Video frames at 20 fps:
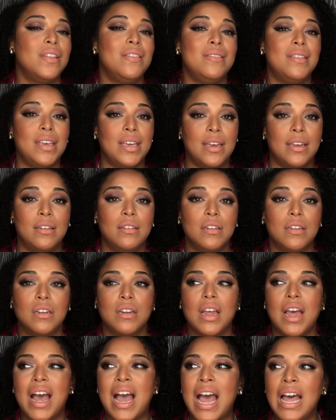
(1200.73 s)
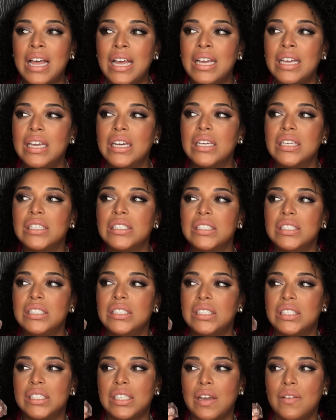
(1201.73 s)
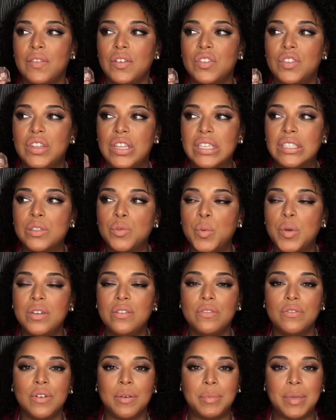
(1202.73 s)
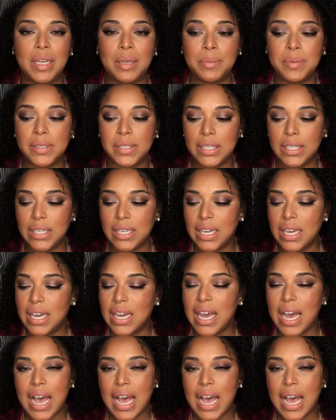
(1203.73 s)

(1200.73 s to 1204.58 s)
Then I discovered this one from Ipsy.